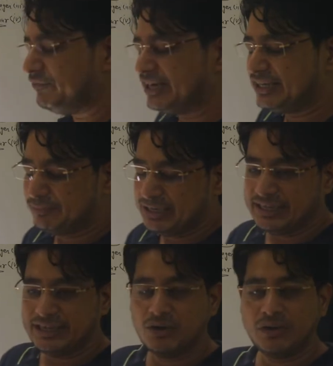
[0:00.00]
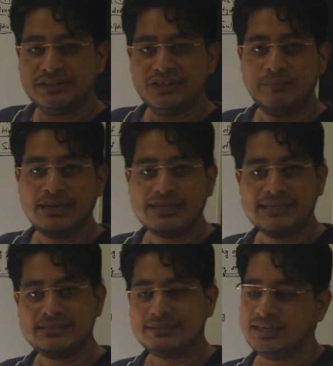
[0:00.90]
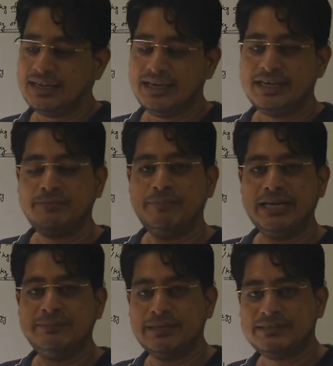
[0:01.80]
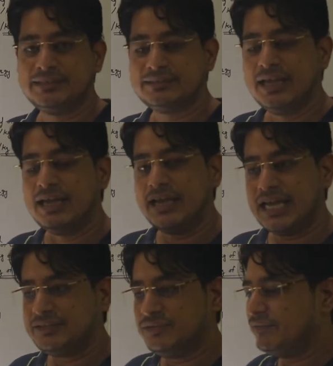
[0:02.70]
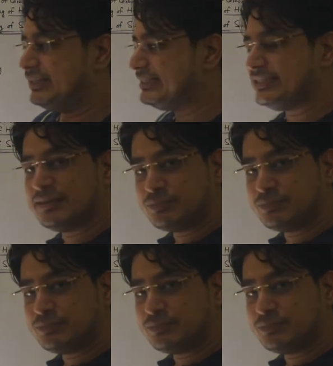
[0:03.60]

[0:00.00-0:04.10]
invariably in all the numericals and at many places, as we will see